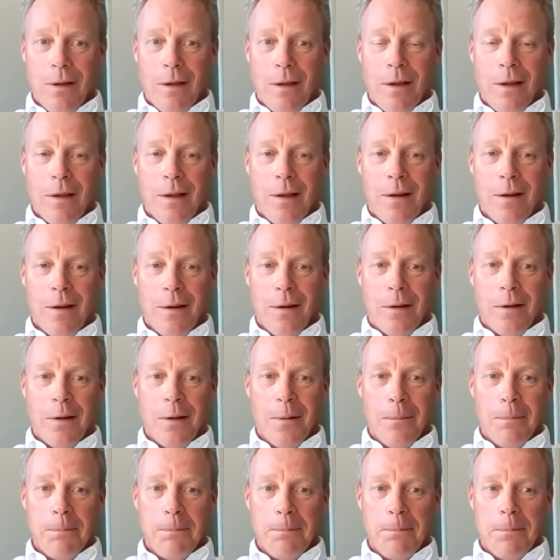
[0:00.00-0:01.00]
And
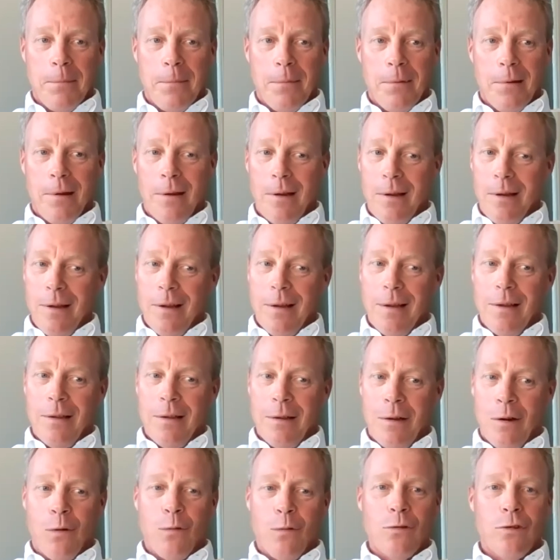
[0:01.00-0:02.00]

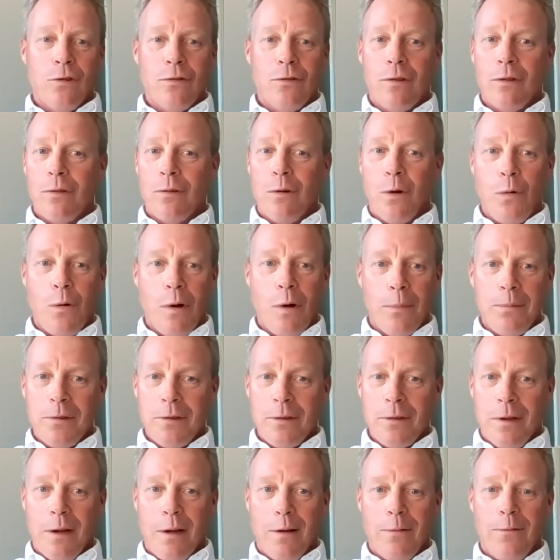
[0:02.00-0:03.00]
you don't just throw up
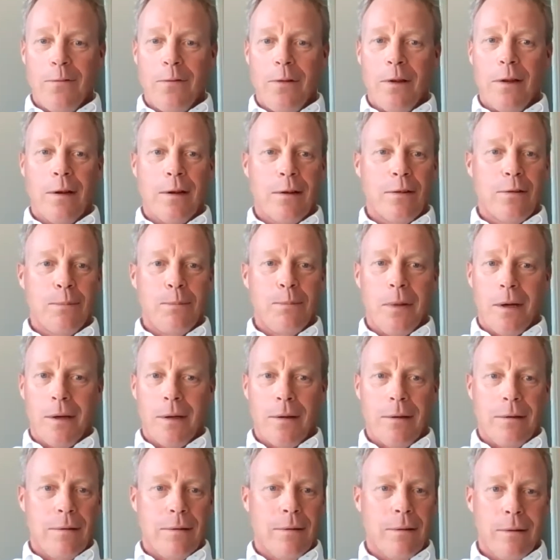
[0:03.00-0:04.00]
stuff and
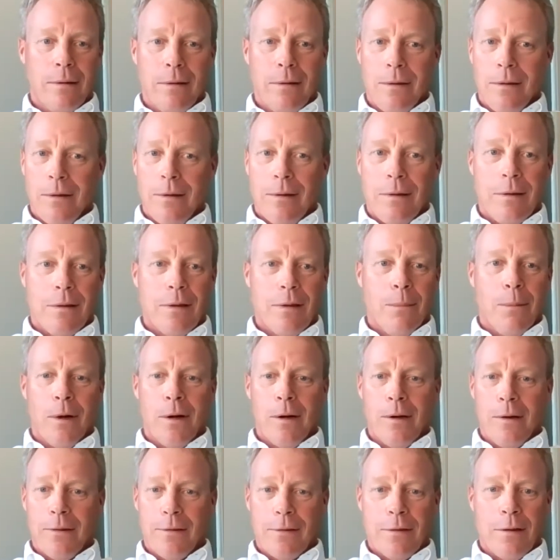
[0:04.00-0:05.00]
expect the
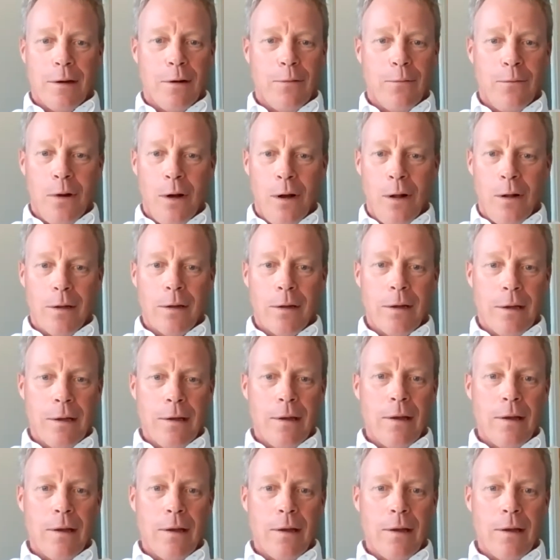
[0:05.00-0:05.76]
money to start falling.